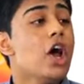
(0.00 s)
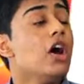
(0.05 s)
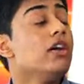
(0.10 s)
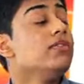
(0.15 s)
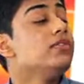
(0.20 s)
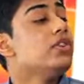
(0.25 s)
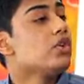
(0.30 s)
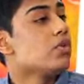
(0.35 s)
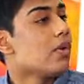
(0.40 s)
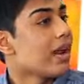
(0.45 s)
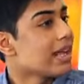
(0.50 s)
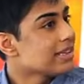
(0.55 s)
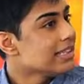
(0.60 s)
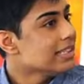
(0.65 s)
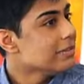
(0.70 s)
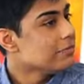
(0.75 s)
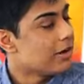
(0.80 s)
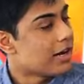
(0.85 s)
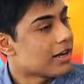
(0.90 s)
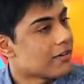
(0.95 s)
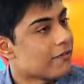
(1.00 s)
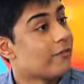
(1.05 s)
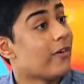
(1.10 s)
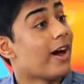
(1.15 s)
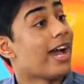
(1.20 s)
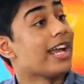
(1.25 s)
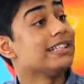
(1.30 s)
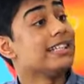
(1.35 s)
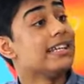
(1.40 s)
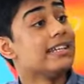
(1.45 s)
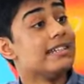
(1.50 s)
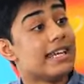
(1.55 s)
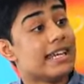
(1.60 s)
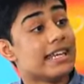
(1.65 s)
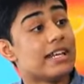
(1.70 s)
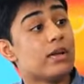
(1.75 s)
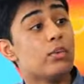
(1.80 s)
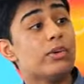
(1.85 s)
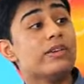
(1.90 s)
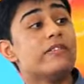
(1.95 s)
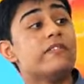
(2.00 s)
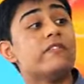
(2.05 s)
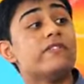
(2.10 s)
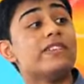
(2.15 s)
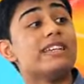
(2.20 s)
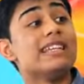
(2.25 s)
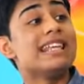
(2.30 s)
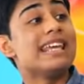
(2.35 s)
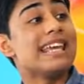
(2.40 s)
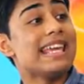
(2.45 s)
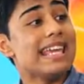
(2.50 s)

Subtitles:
of directly modifying the data we feed